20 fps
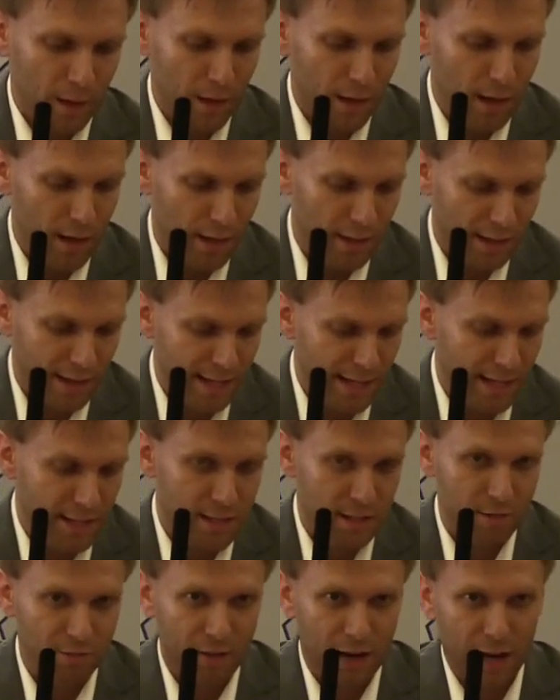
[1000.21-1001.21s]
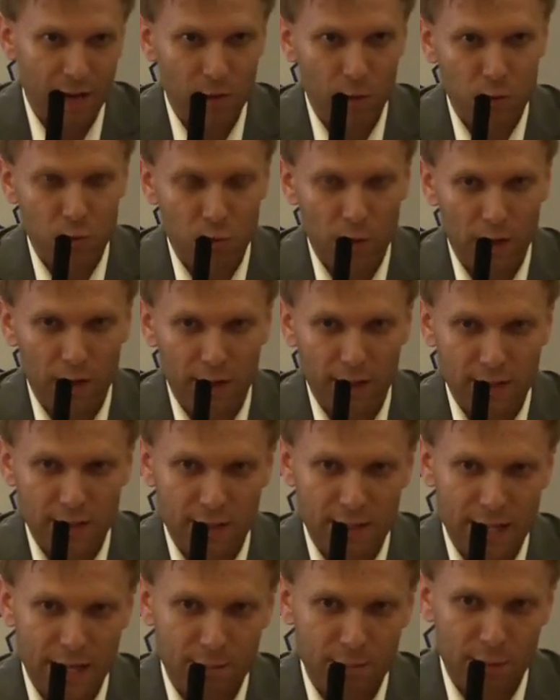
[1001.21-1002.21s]
The key is to find those
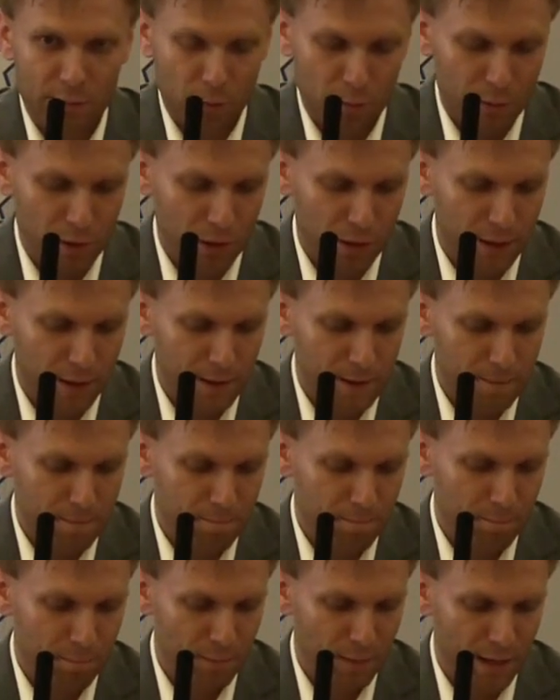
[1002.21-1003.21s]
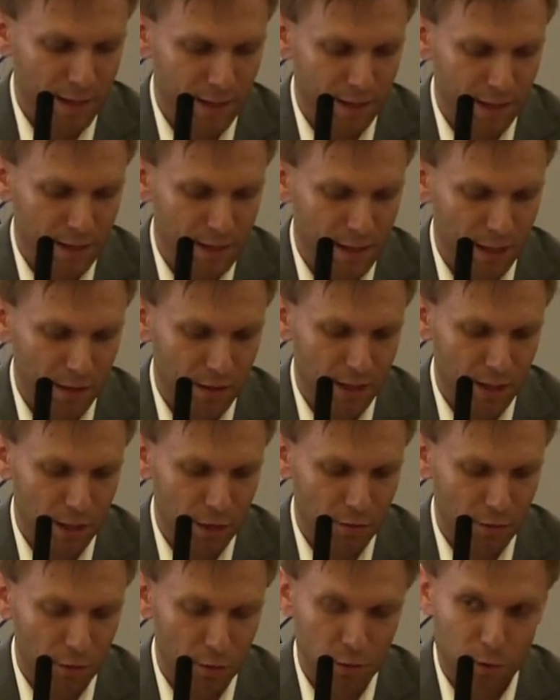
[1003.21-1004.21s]
relics and that memorabilia and conduct the
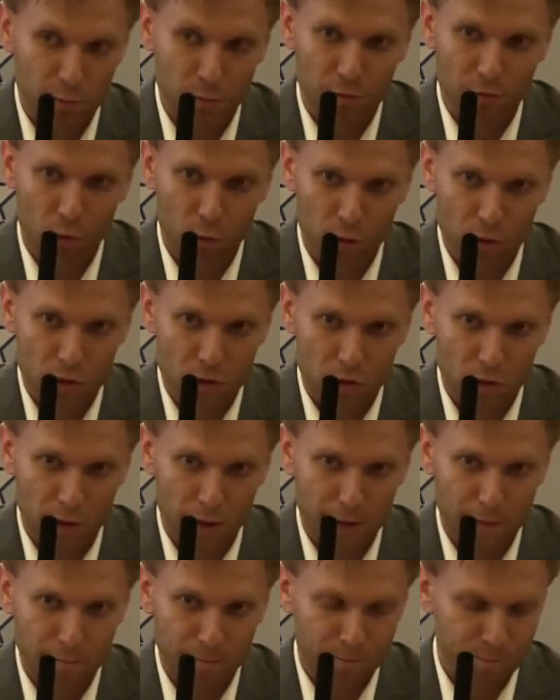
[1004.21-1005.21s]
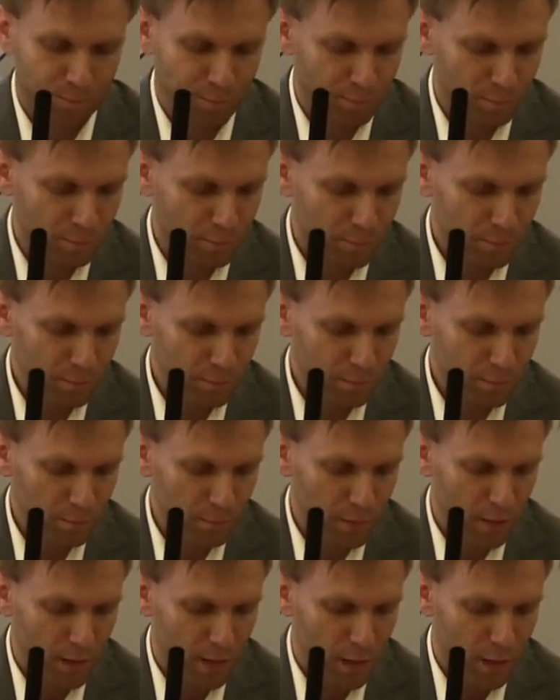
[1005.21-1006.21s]
interviews before it's too late.
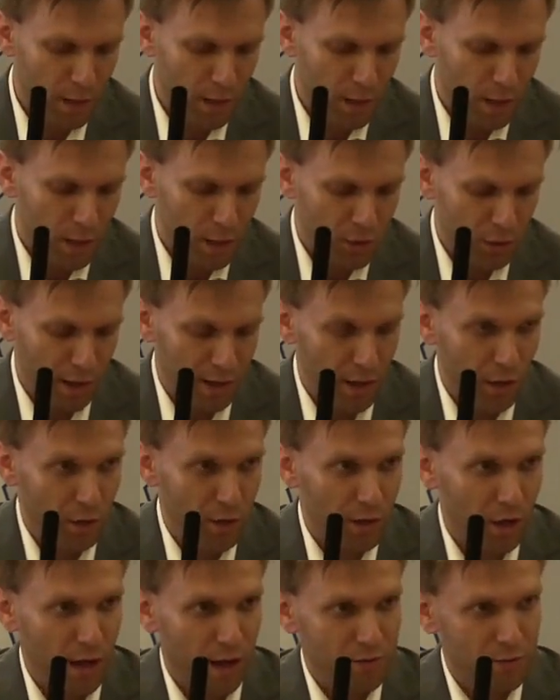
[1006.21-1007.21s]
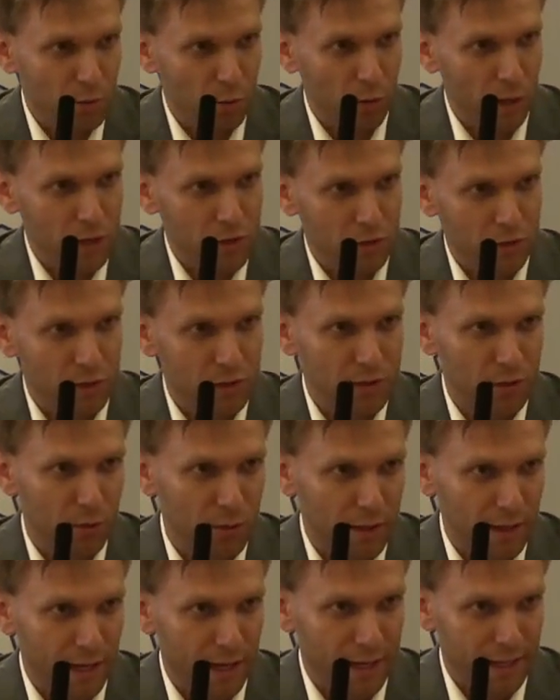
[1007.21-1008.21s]
So I know you all have some questions. I
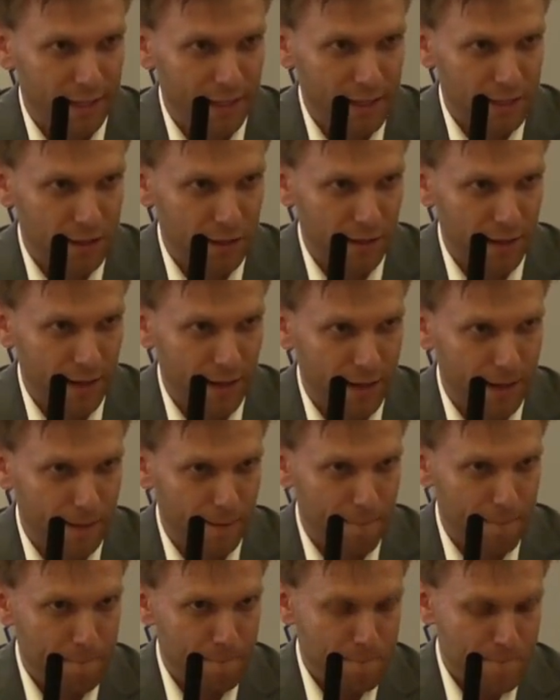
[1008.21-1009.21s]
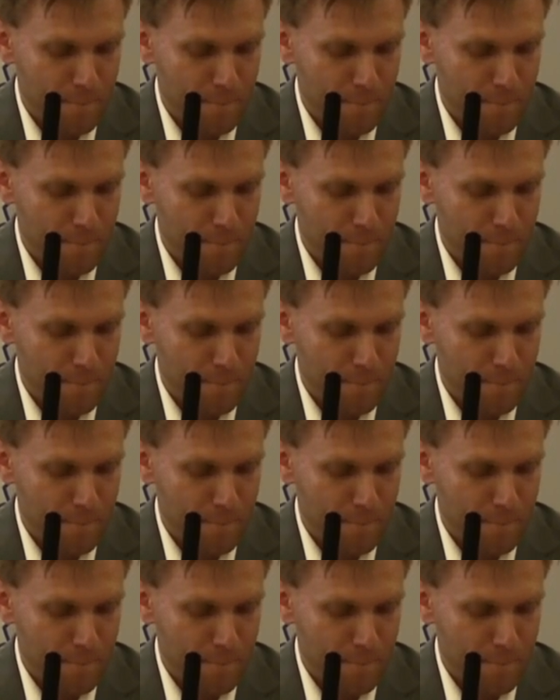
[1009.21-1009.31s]
want to kind of get to that.